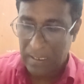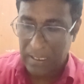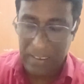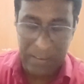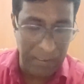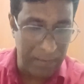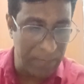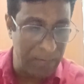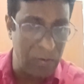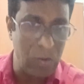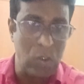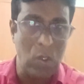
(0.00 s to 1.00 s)
it
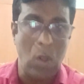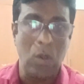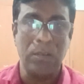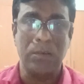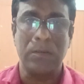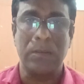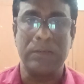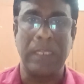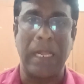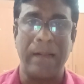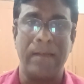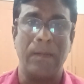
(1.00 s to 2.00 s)
is not
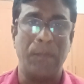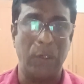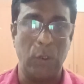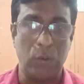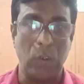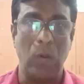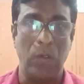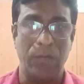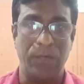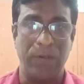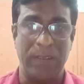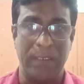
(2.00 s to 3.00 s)
taxable at all
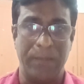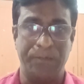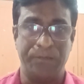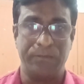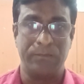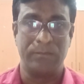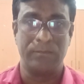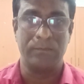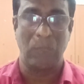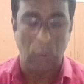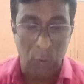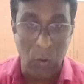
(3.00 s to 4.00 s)
for them.
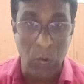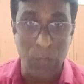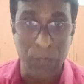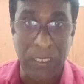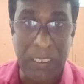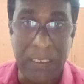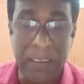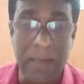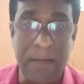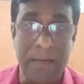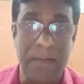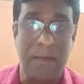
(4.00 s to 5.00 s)
Do you feel it
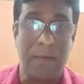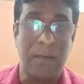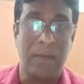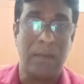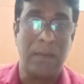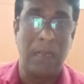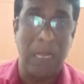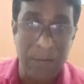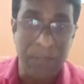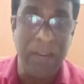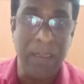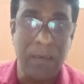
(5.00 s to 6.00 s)
is
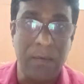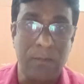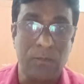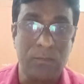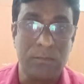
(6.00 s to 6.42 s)
unfair?